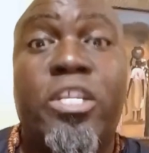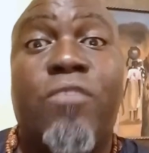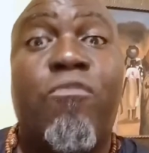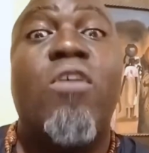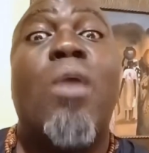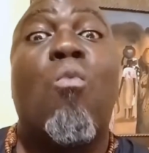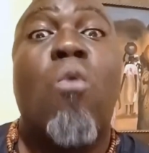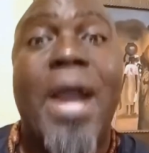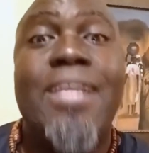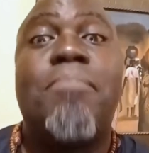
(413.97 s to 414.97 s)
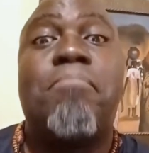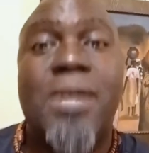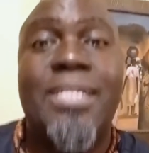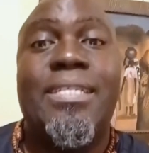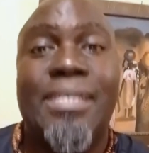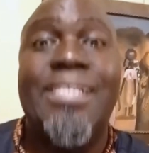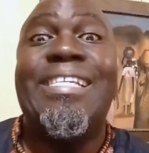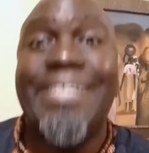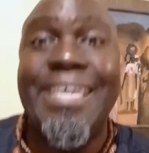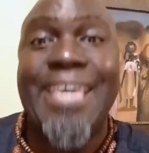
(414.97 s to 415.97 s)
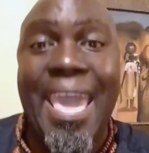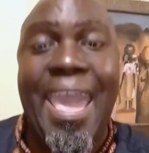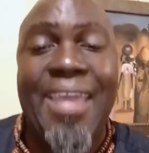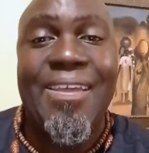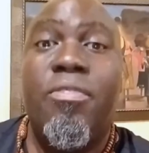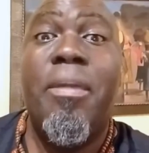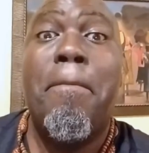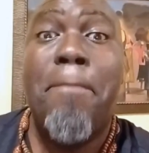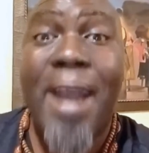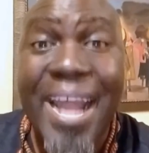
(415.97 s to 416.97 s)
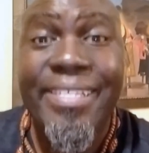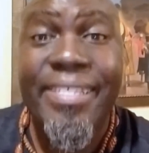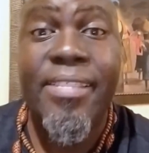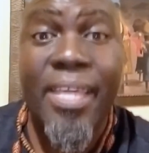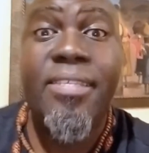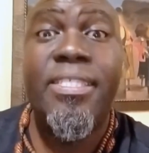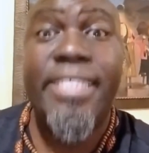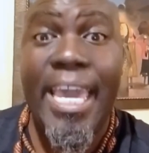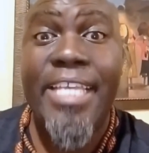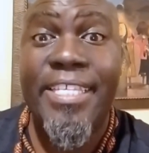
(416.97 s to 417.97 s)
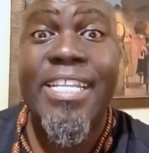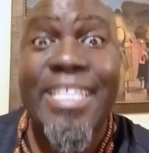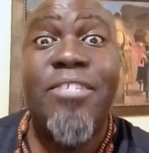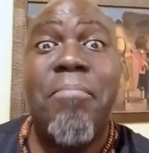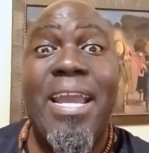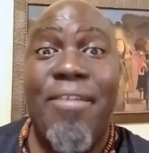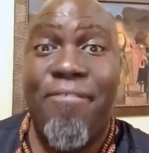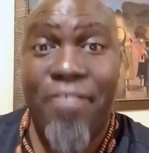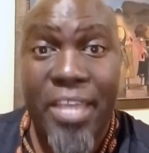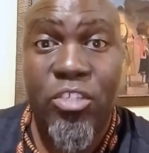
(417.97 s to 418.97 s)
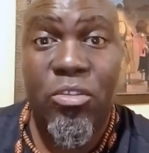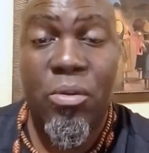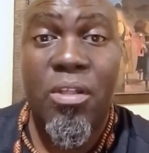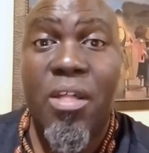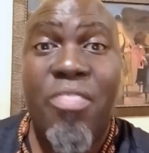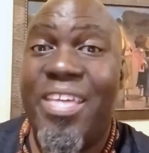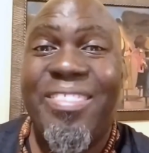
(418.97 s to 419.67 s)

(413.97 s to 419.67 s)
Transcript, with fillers: for a white party, DA, the party that says in its manifesto that they'll